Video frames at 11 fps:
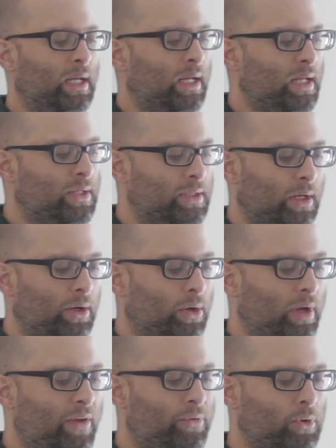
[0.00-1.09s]
And
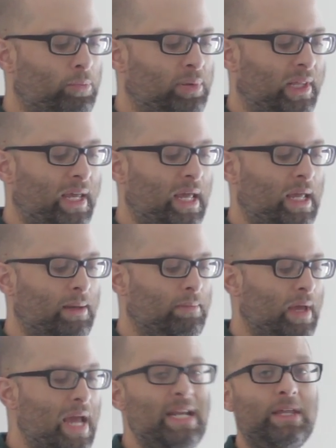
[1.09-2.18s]
so if you play
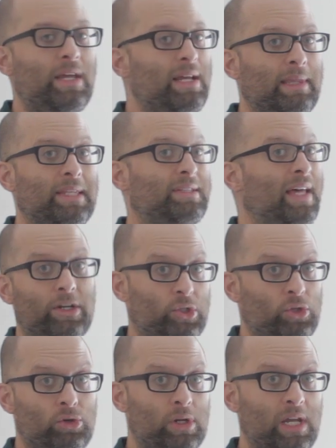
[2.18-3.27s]
anything that's not a
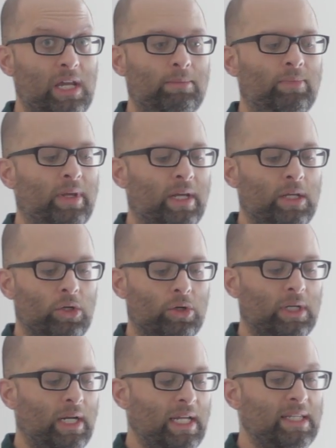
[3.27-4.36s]
shooter game, you're
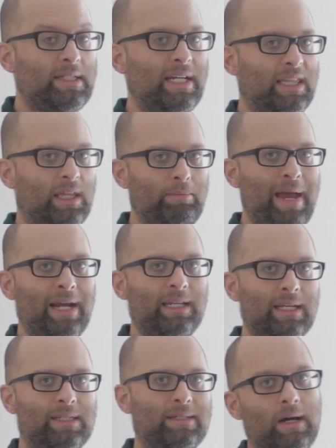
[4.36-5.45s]
going to need to take the
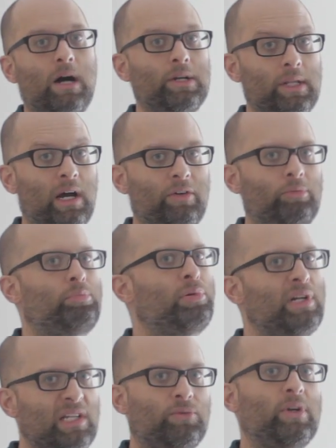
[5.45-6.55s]
magnets on and off
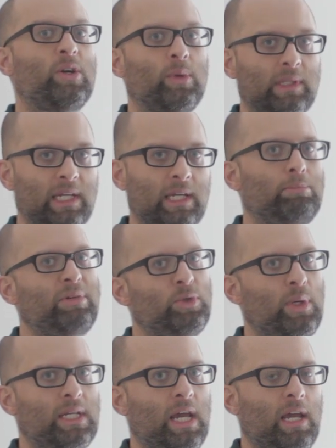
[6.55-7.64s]
pretty frequently
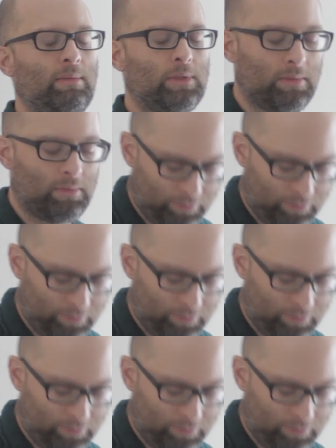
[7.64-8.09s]
between games.